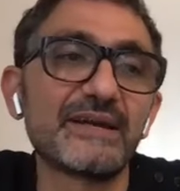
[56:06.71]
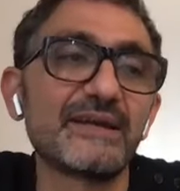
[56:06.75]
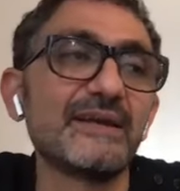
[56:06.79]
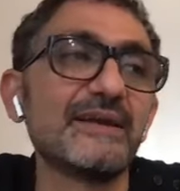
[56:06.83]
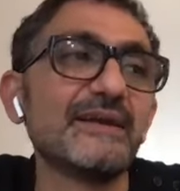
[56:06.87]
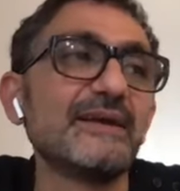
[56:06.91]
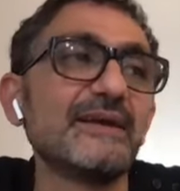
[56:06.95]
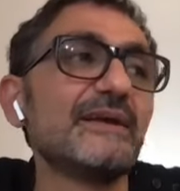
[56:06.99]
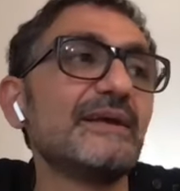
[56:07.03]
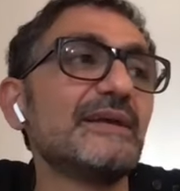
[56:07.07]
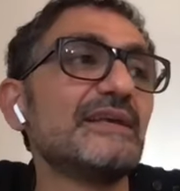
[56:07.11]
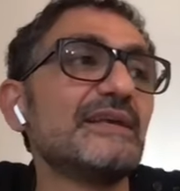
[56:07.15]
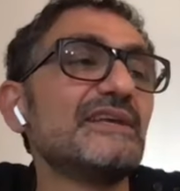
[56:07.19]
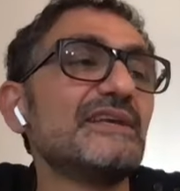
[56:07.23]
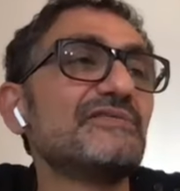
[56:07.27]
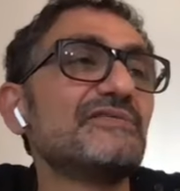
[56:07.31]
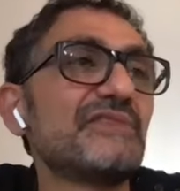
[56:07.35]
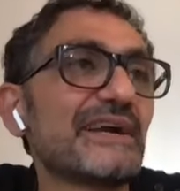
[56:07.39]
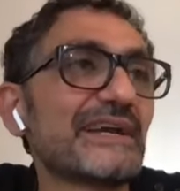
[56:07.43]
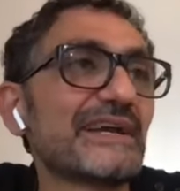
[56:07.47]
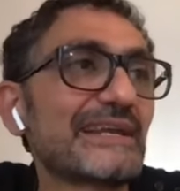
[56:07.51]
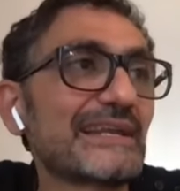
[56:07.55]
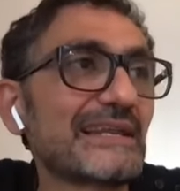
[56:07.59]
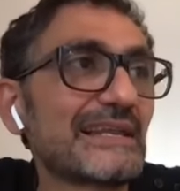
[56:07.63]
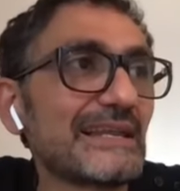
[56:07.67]
If
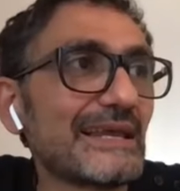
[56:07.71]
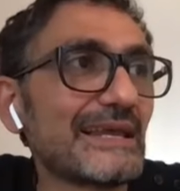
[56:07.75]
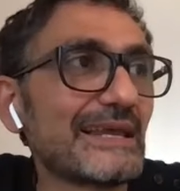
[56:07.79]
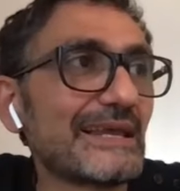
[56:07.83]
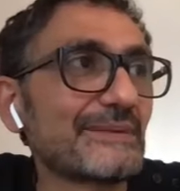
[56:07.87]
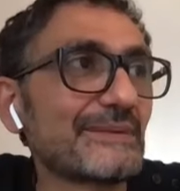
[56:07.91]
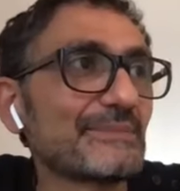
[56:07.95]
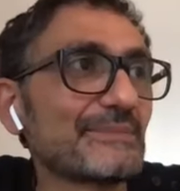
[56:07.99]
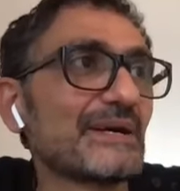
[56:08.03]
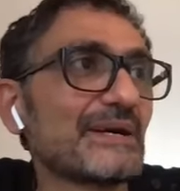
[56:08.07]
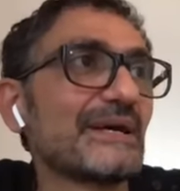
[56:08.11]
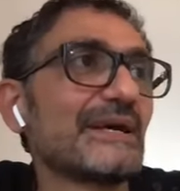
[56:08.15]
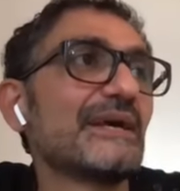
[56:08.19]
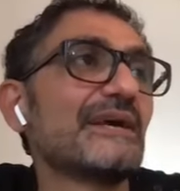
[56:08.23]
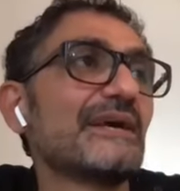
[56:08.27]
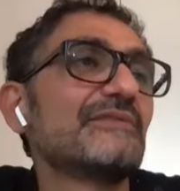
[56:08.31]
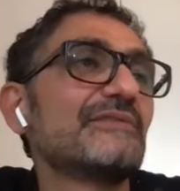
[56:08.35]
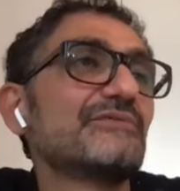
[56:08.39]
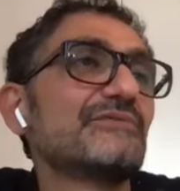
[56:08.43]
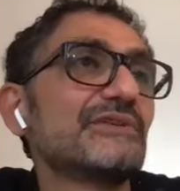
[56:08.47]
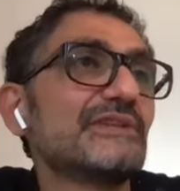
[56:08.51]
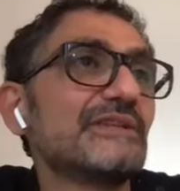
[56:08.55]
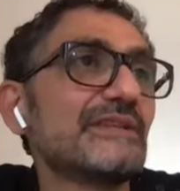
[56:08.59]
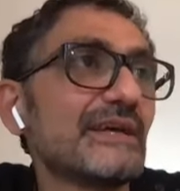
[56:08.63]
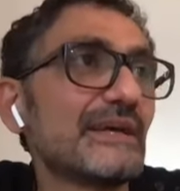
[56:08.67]
I
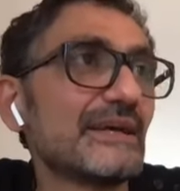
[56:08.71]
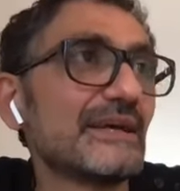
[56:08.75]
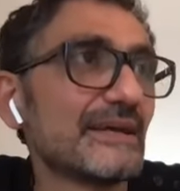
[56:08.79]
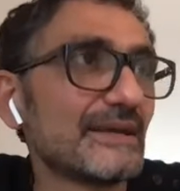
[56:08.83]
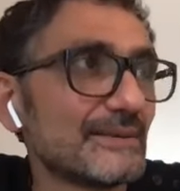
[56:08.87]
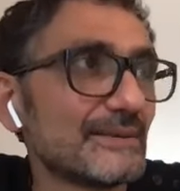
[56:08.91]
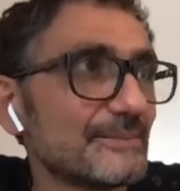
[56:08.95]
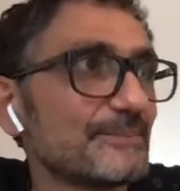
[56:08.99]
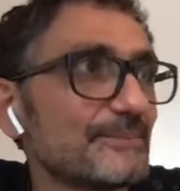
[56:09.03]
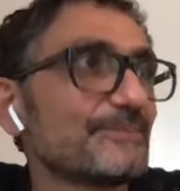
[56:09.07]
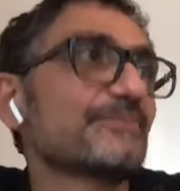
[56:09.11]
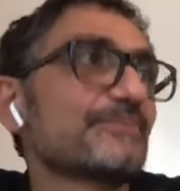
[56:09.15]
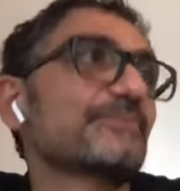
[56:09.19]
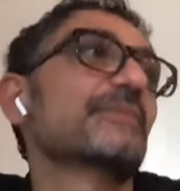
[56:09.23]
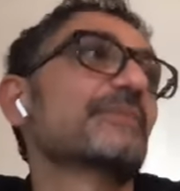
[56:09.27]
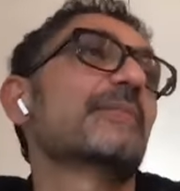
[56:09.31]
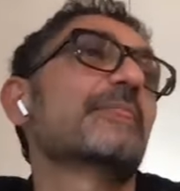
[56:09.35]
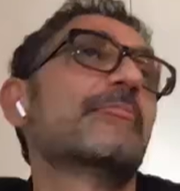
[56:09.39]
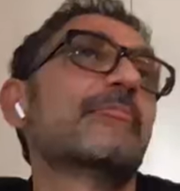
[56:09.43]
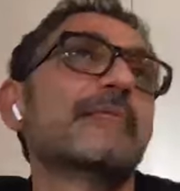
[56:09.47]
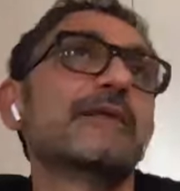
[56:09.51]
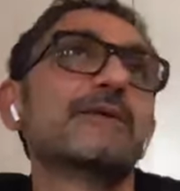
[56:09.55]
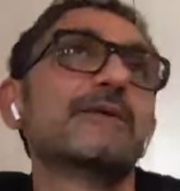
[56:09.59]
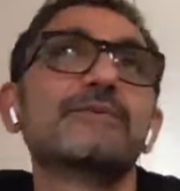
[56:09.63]
claim every day